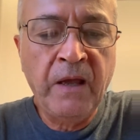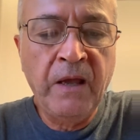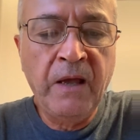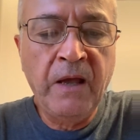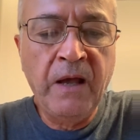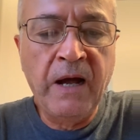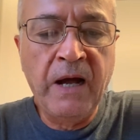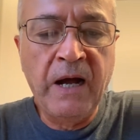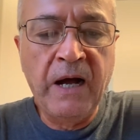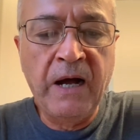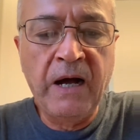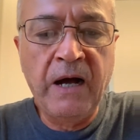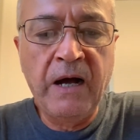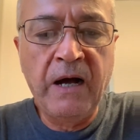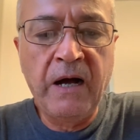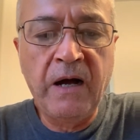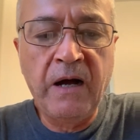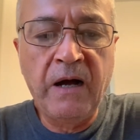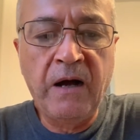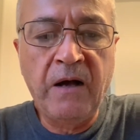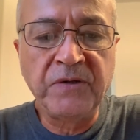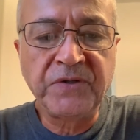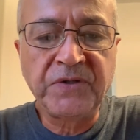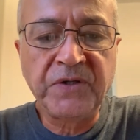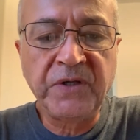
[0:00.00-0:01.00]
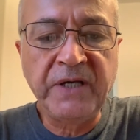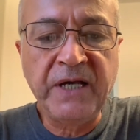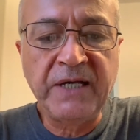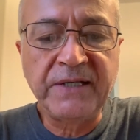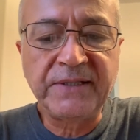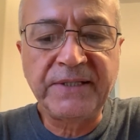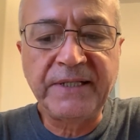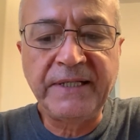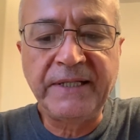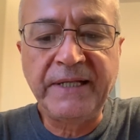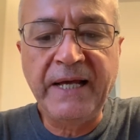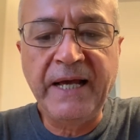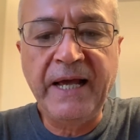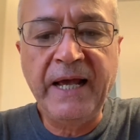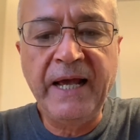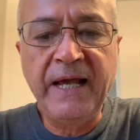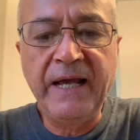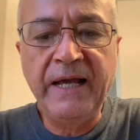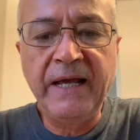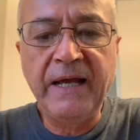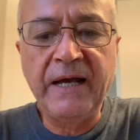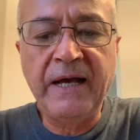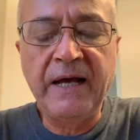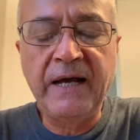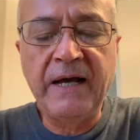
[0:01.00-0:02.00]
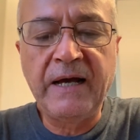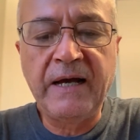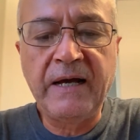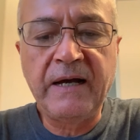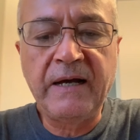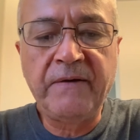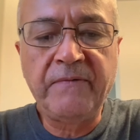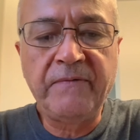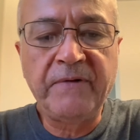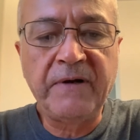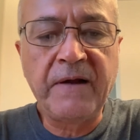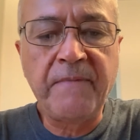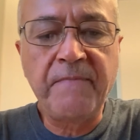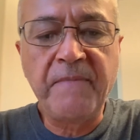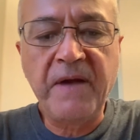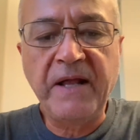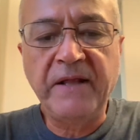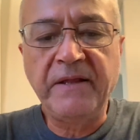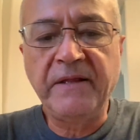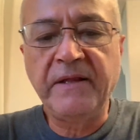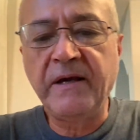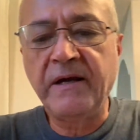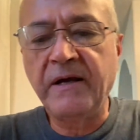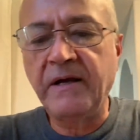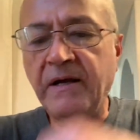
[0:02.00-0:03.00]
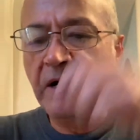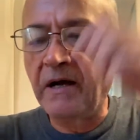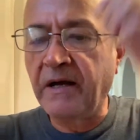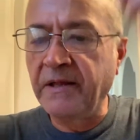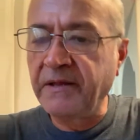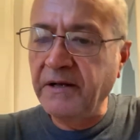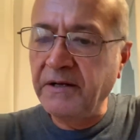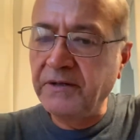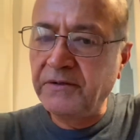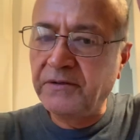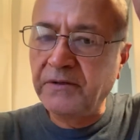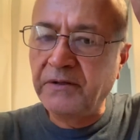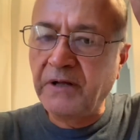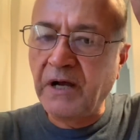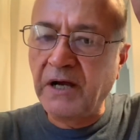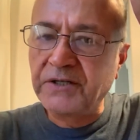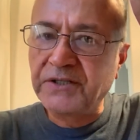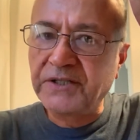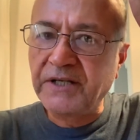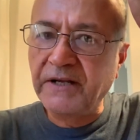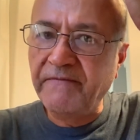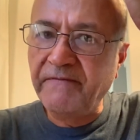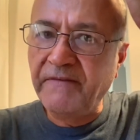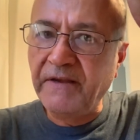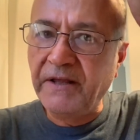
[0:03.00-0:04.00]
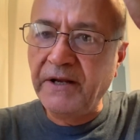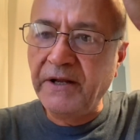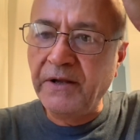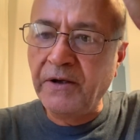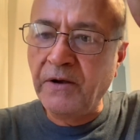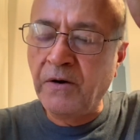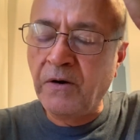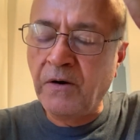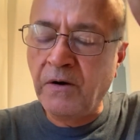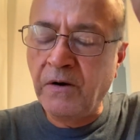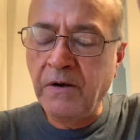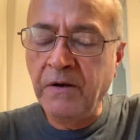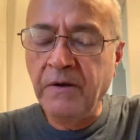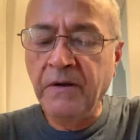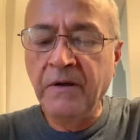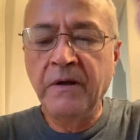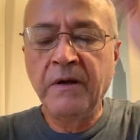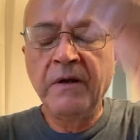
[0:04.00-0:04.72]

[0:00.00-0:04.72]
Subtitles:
Also, yesterday when I made the other introduction video,